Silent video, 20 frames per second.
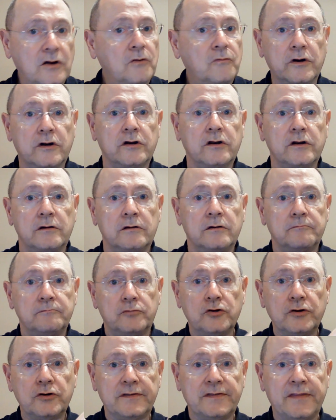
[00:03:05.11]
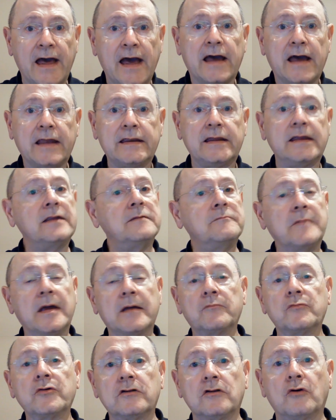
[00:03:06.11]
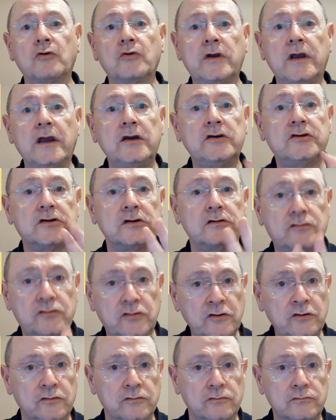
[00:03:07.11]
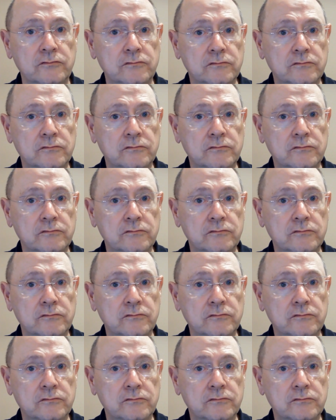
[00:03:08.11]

we're going to put that in memory location 2.